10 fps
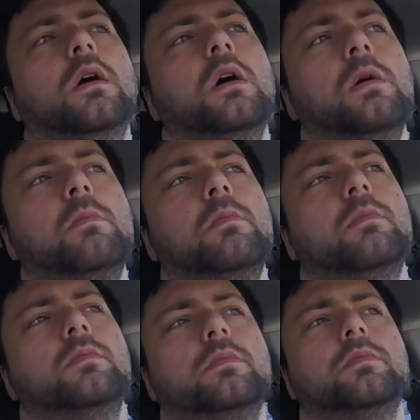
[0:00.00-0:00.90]

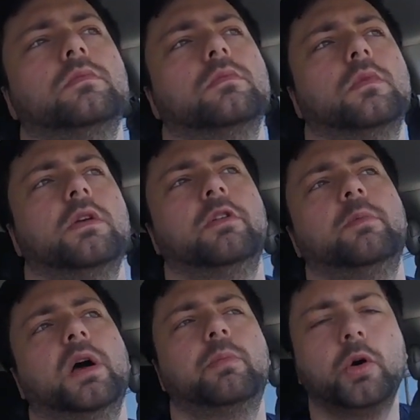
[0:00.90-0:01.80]
um, if you
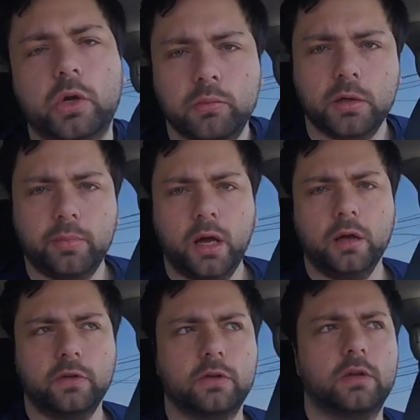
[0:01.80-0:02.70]
buy Pokemon
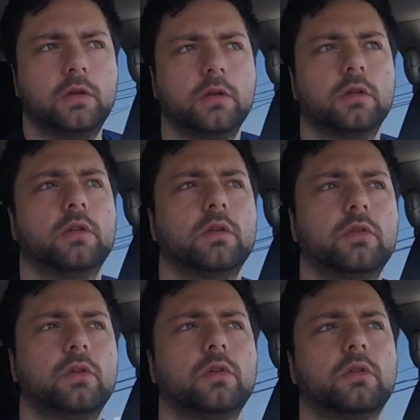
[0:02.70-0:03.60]
packs,
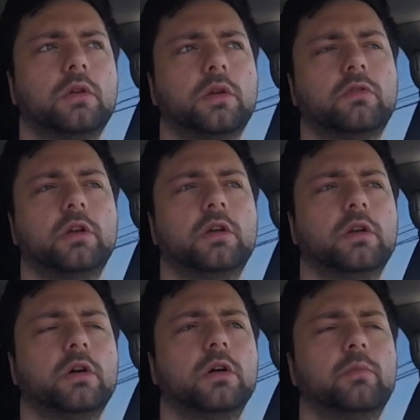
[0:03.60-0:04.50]
like trading
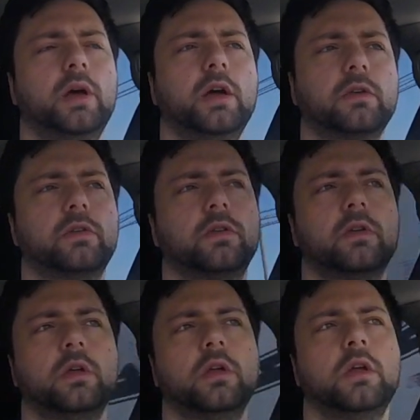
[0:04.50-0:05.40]
card packs,
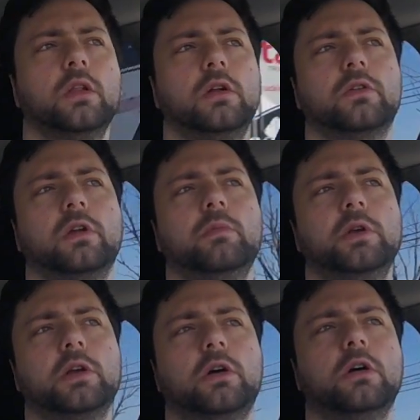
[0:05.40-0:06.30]
there's going to
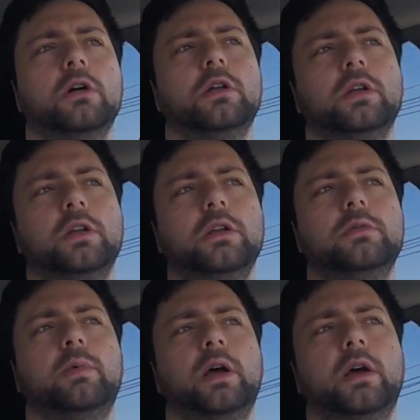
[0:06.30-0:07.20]
be a card in
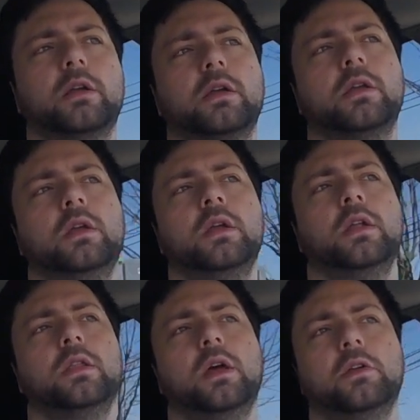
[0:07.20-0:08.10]
each pack
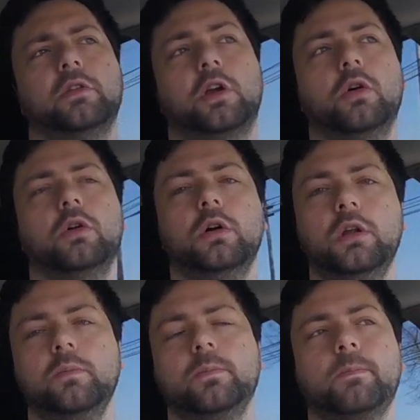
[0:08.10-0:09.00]
that has a code on it,